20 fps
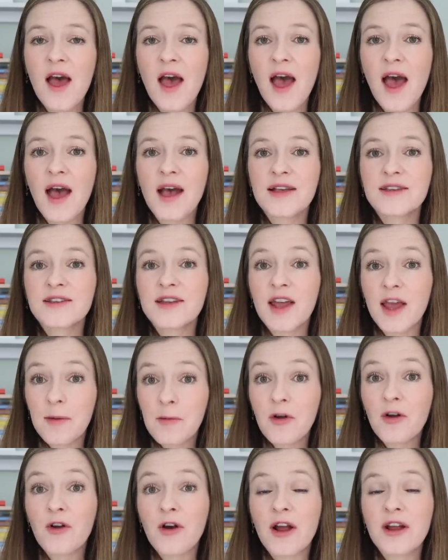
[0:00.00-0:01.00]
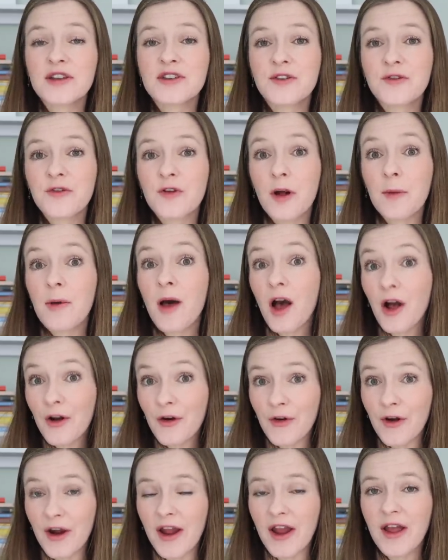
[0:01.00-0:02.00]
as an immigrant from
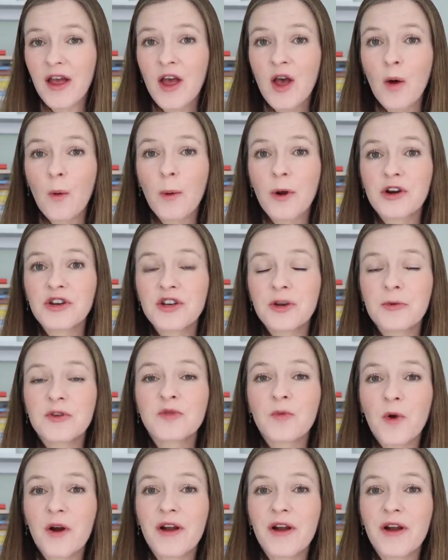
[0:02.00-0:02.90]
Hungary, where she was